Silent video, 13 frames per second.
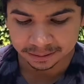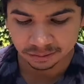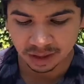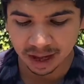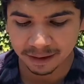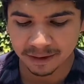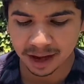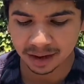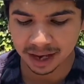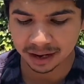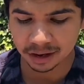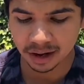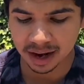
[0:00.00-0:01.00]
I felt
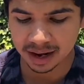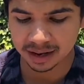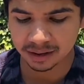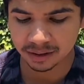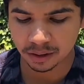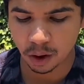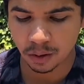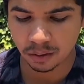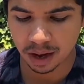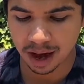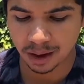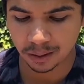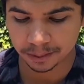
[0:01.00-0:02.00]
like crying
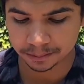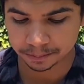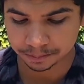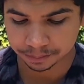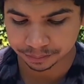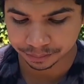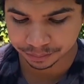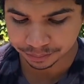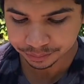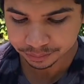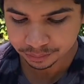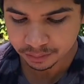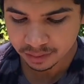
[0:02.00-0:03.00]
out
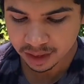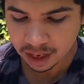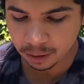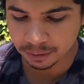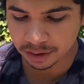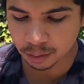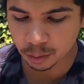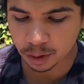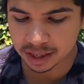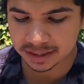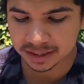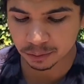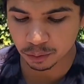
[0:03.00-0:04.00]
over the
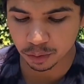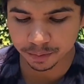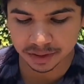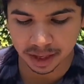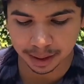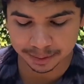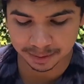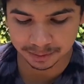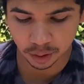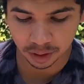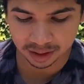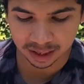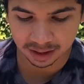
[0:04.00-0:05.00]
woods and rooftops of
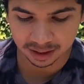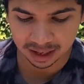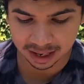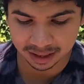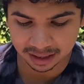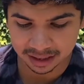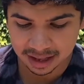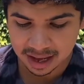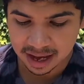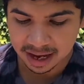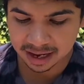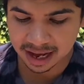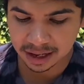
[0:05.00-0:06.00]
North Carolina,
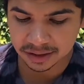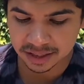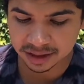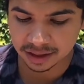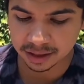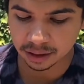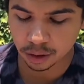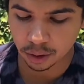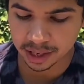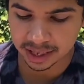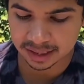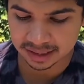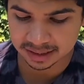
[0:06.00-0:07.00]
announcing the
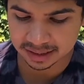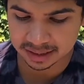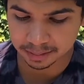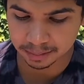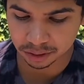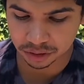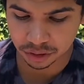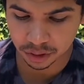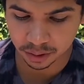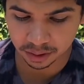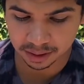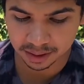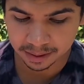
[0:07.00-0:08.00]
glorious and simple
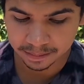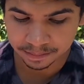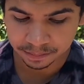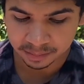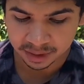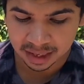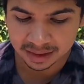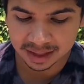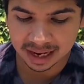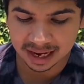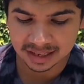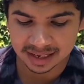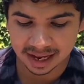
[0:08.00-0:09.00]
truth. And then
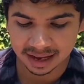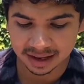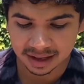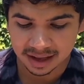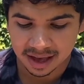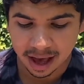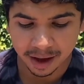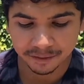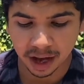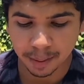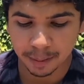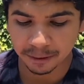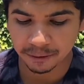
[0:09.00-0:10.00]
I said, I've
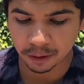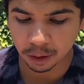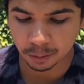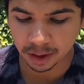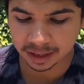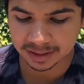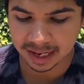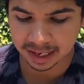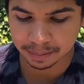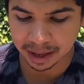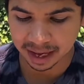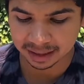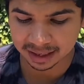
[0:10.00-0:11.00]
got my full rucksack
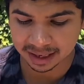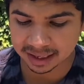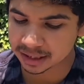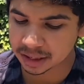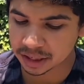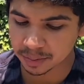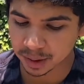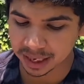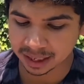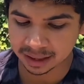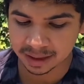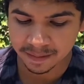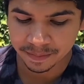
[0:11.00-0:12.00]
pack, and it's spring.
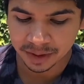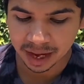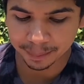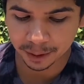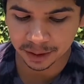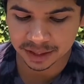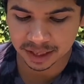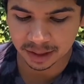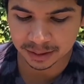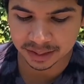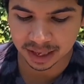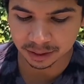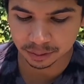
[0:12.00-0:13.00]
I'm going to go
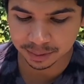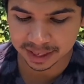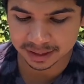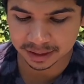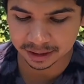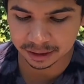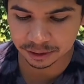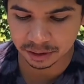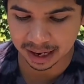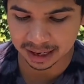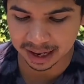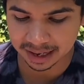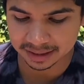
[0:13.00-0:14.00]
southwest to the dry
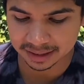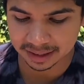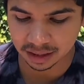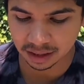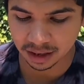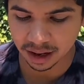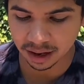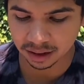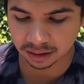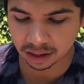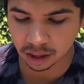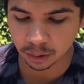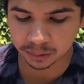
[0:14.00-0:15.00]
land, to the
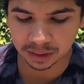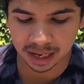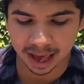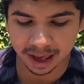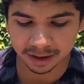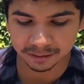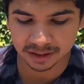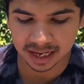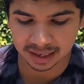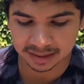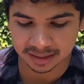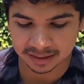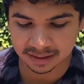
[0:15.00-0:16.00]
long, lone land of
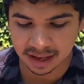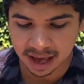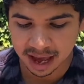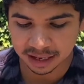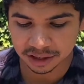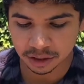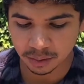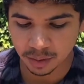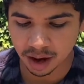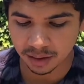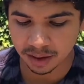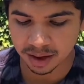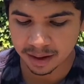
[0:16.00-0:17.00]
Texas and
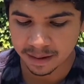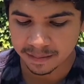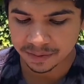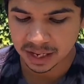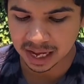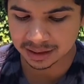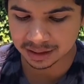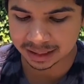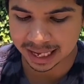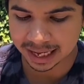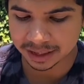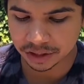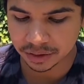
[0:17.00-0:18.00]
Chihuahua, and the
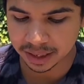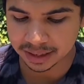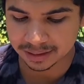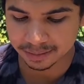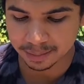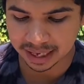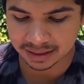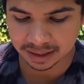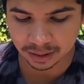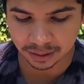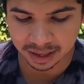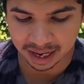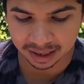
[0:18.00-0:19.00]
gay streets of Mexico
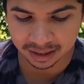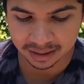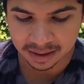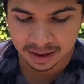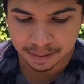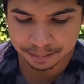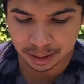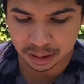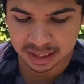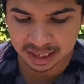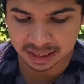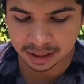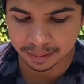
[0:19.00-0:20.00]
night.
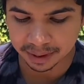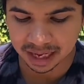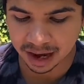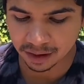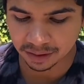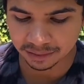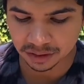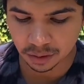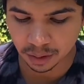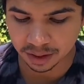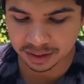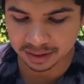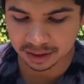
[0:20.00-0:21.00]
Music coming out of
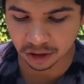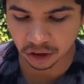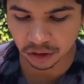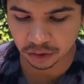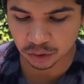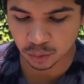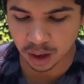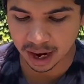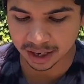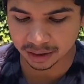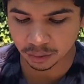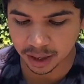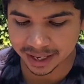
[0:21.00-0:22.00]
doors, girls,
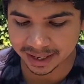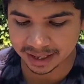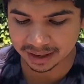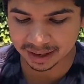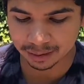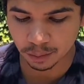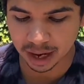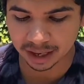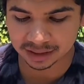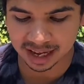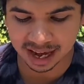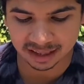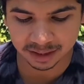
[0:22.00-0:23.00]
wine, weed, wild
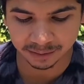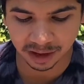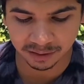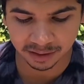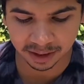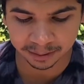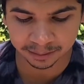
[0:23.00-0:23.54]
hats, viva.